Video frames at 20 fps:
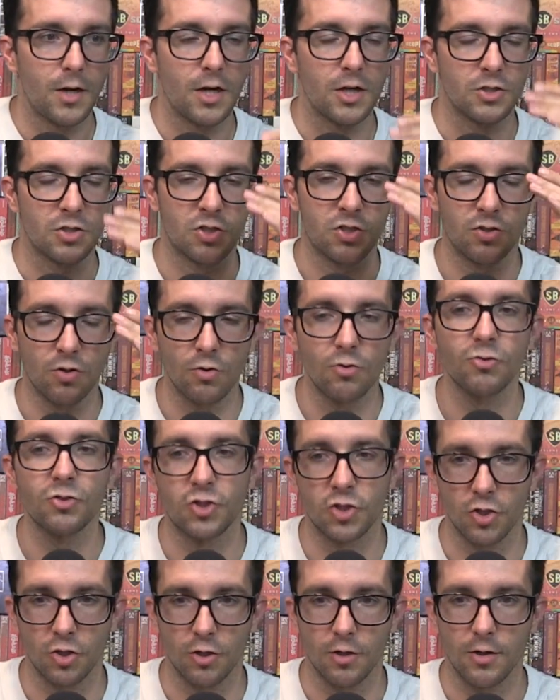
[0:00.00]
a
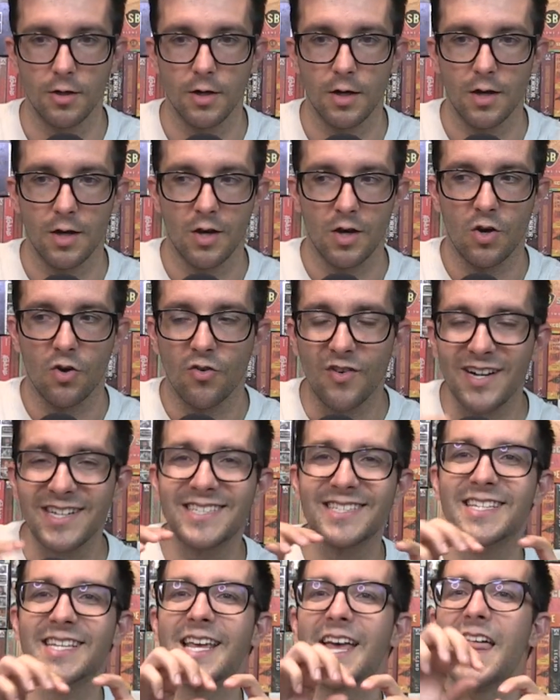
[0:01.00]
soldier,
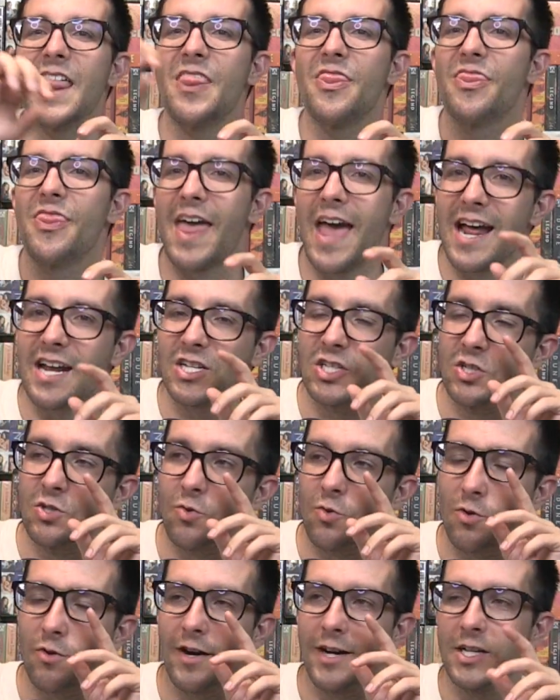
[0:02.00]
let's get that
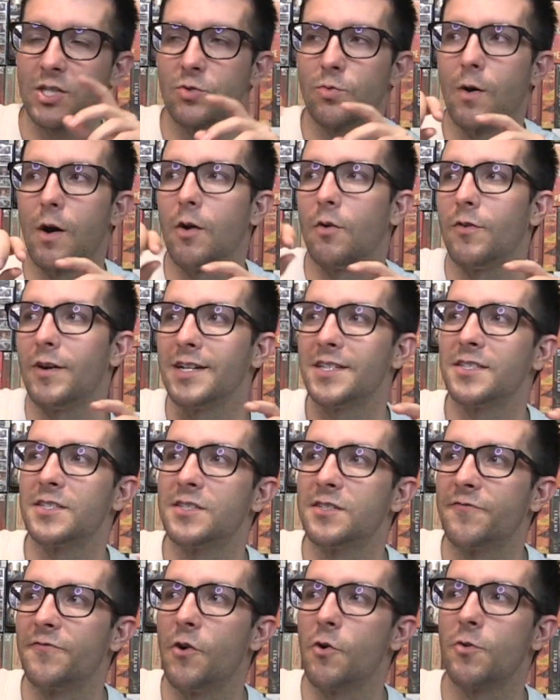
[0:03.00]
storyline as well. Let's
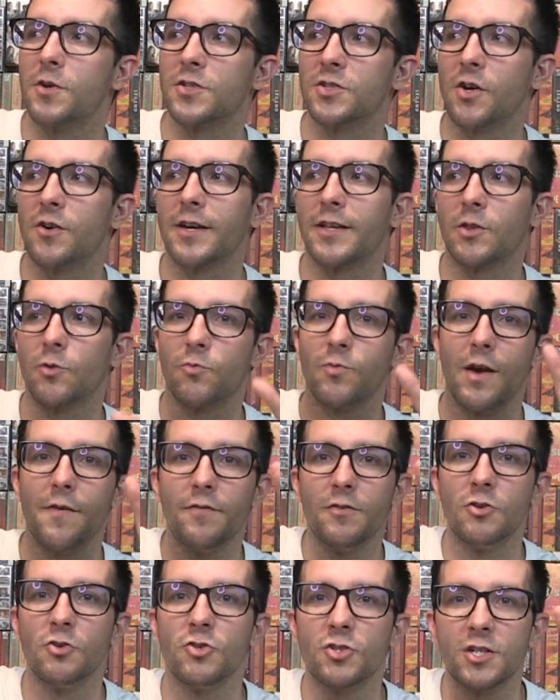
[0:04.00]
focus on like the
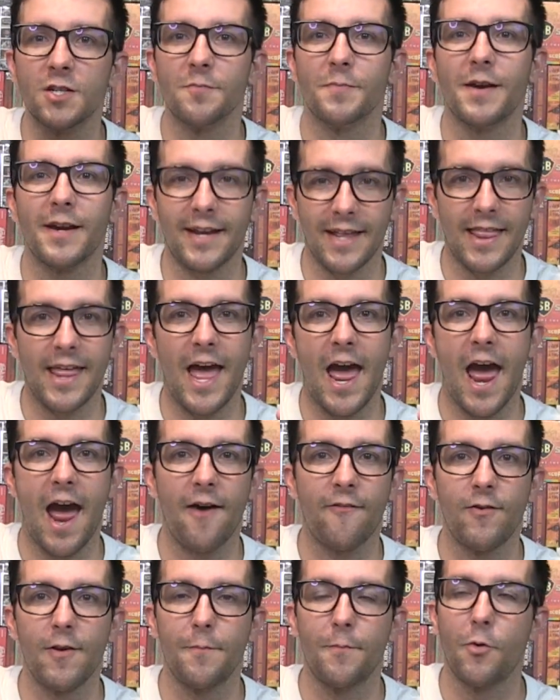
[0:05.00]
revolution, be like the
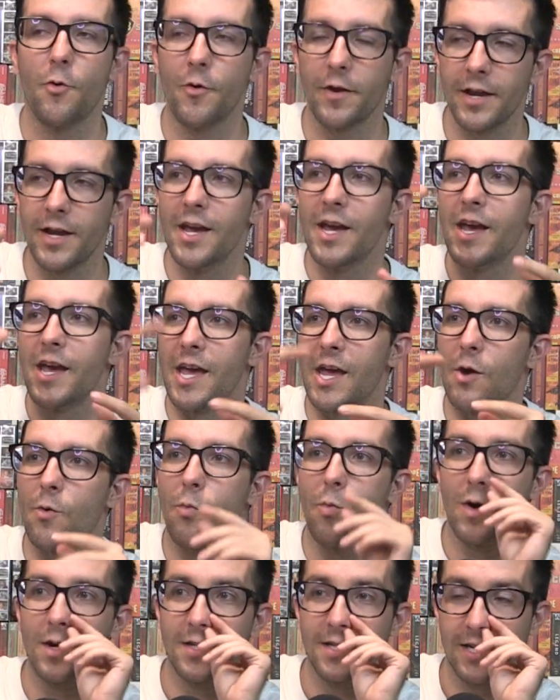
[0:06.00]
halfway point, and
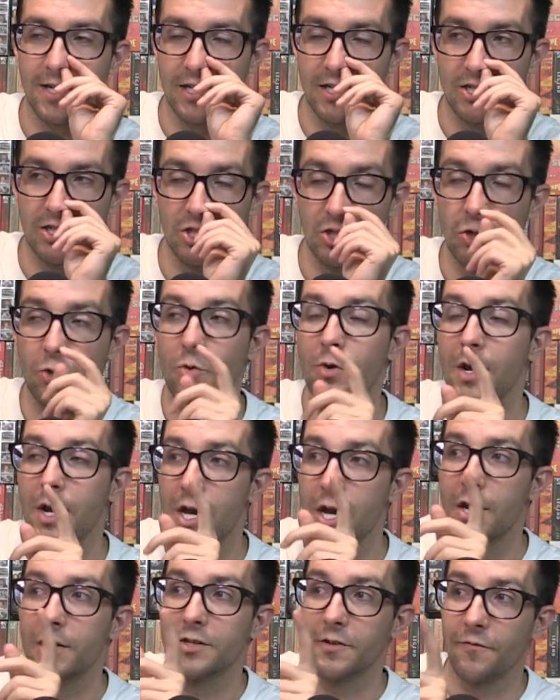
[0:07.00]
what did he do
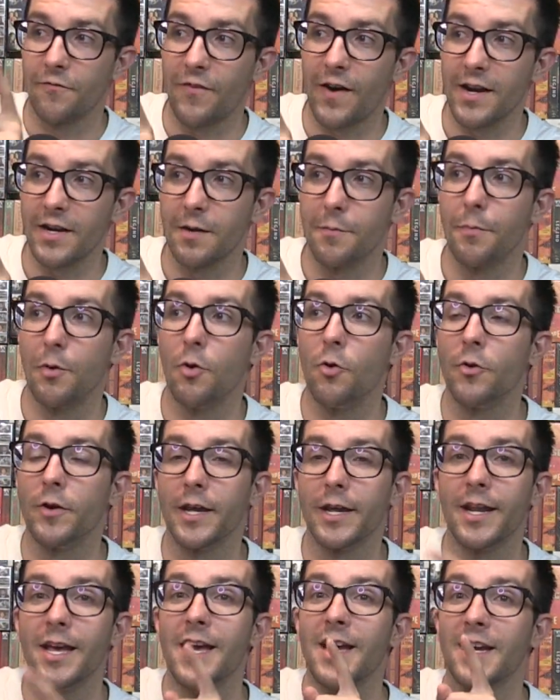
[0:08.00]
to fight
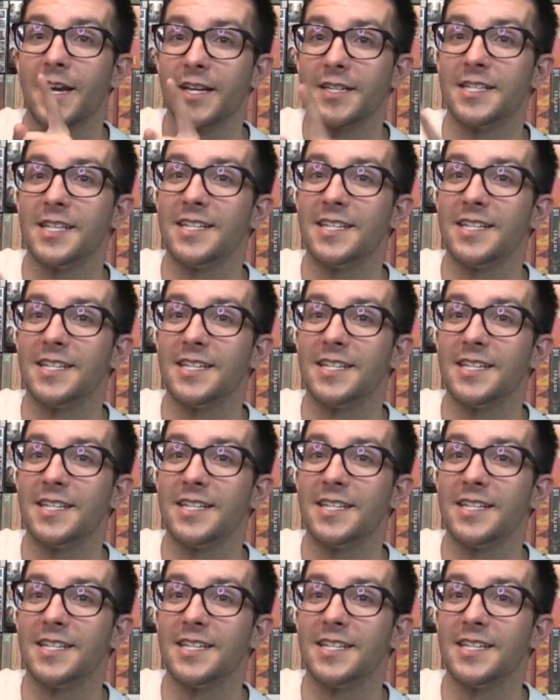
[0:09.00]
Napoleon? Because